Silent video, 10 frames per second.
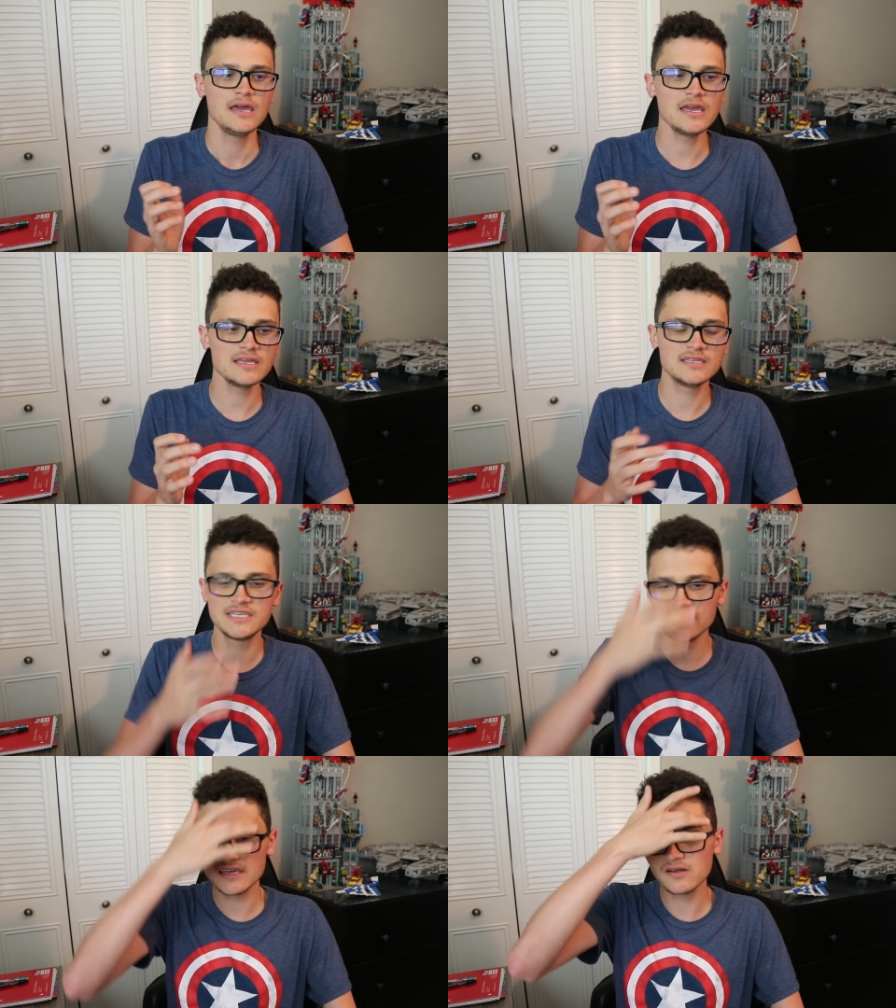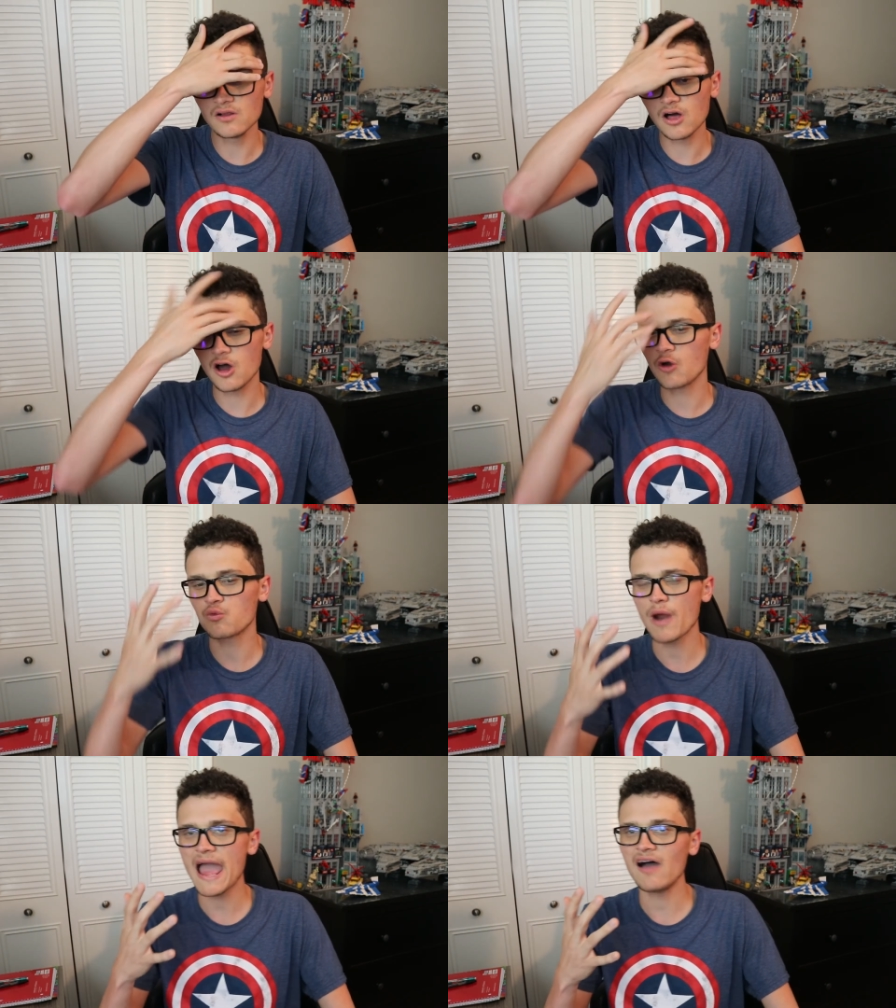until
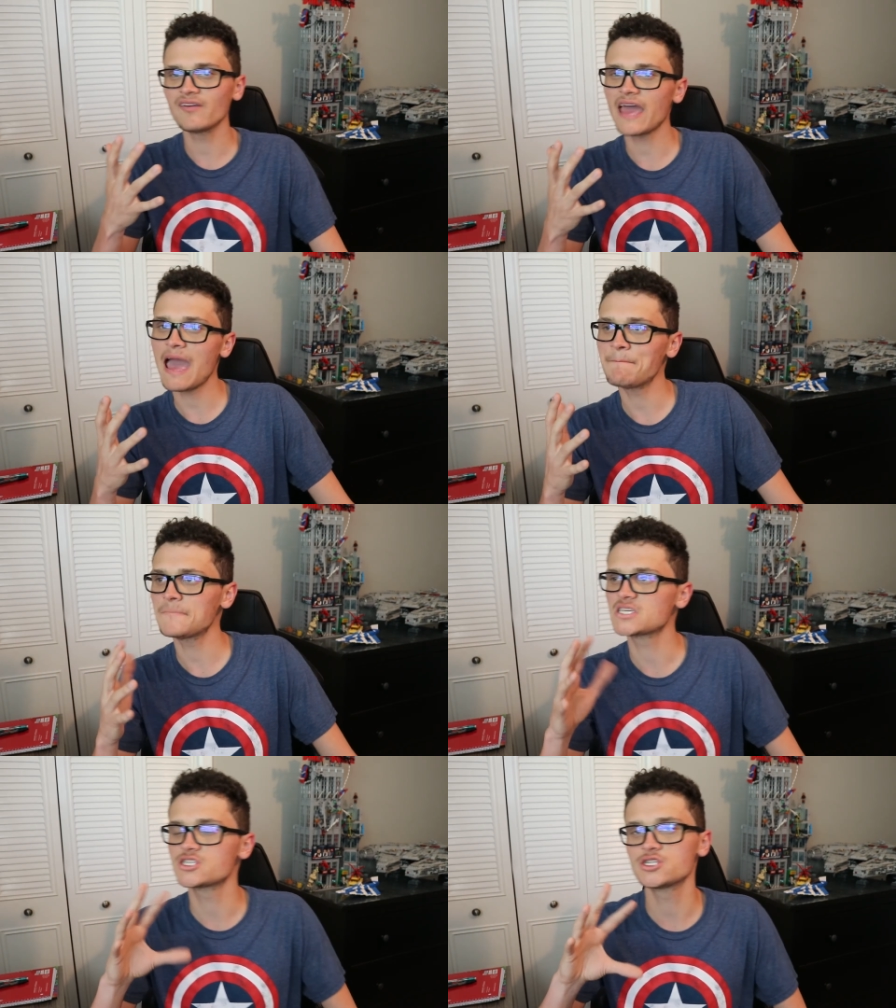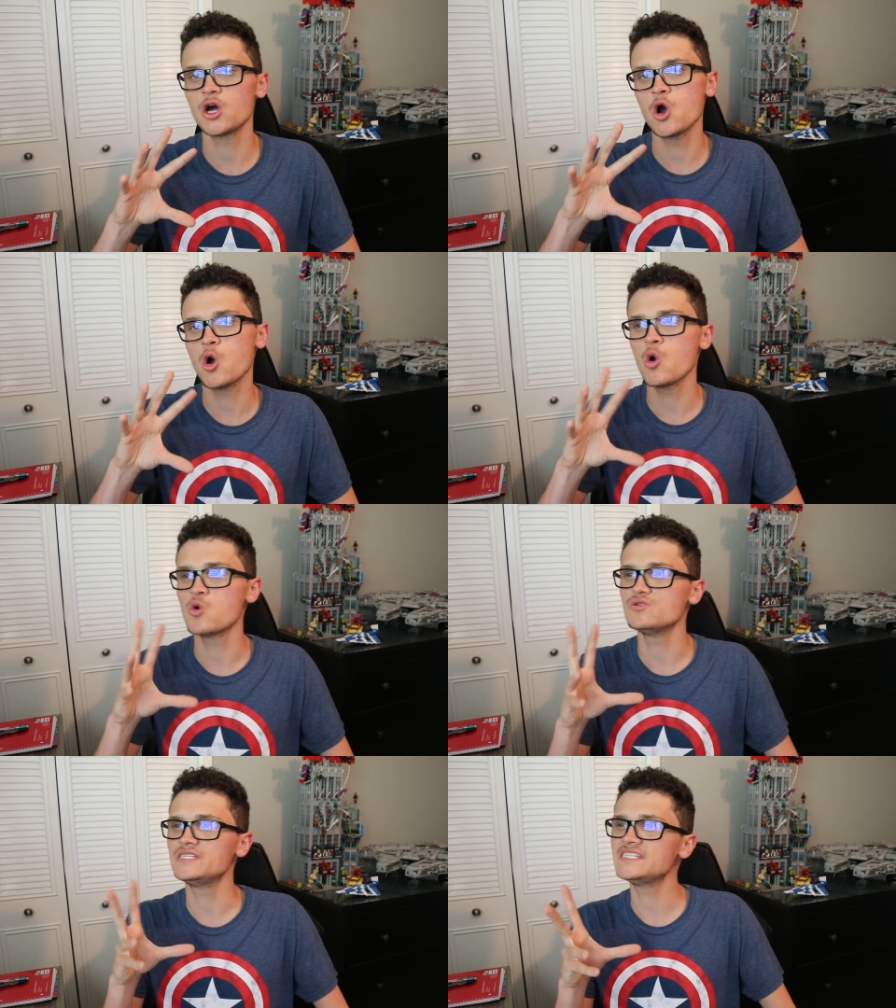around
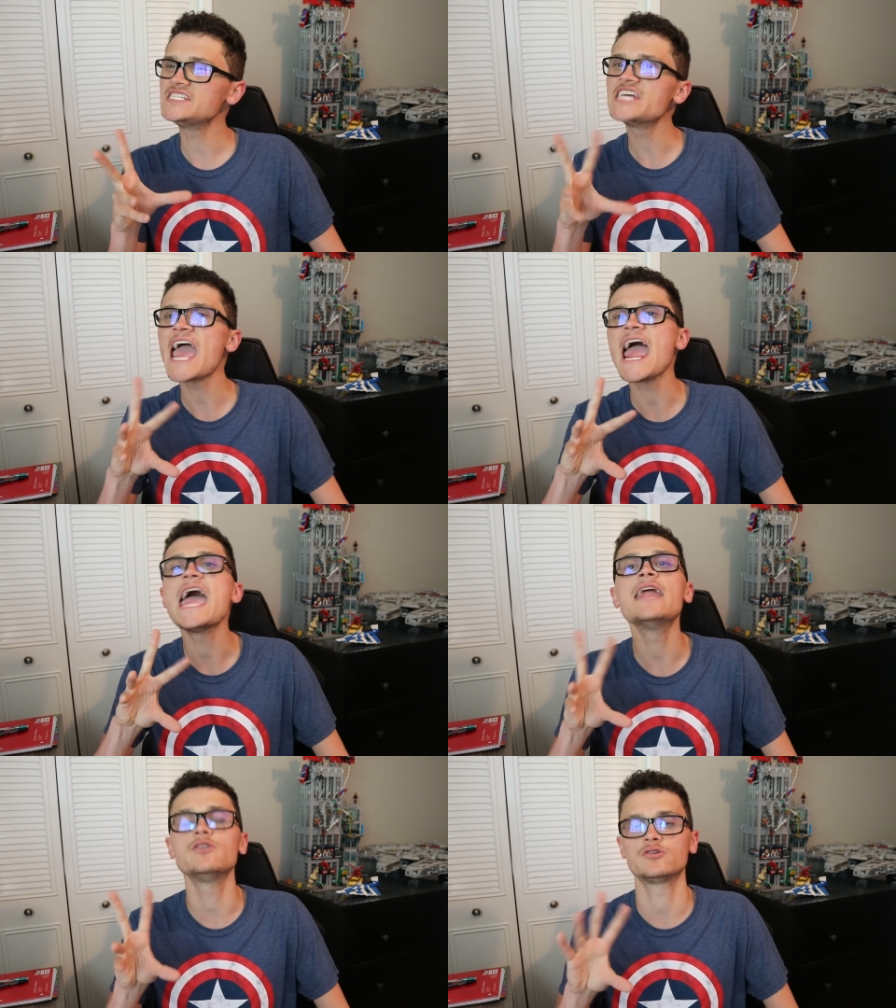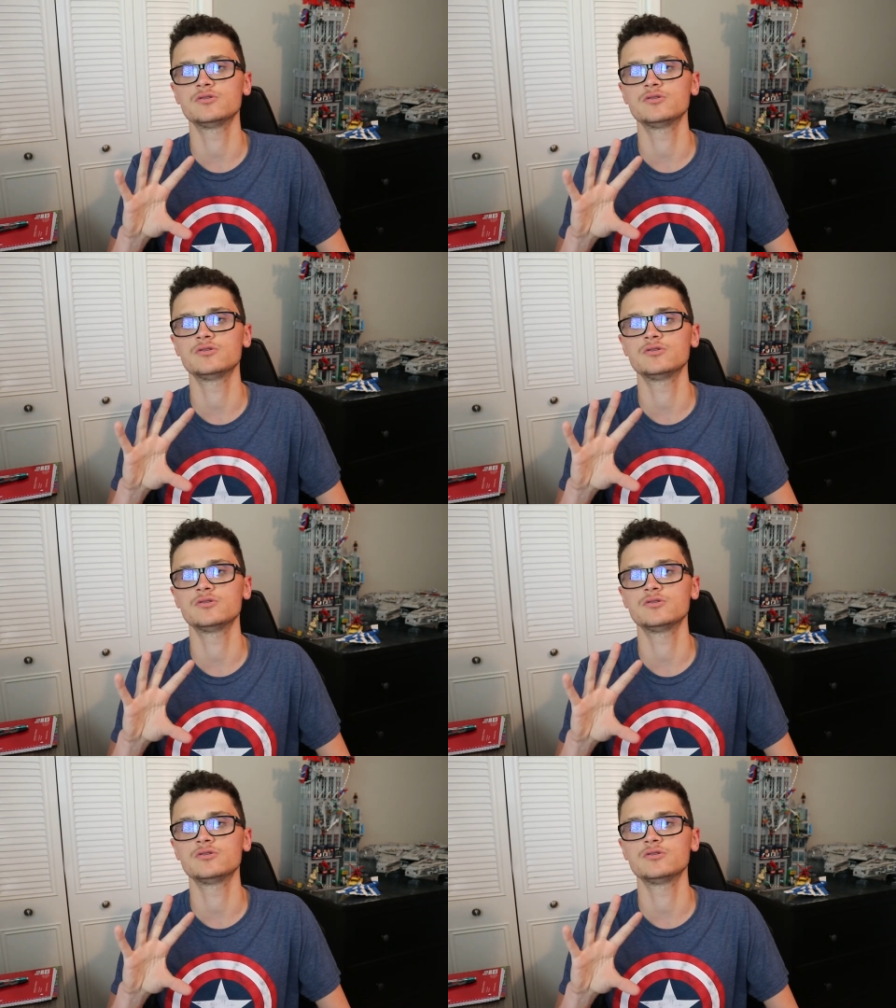episode 10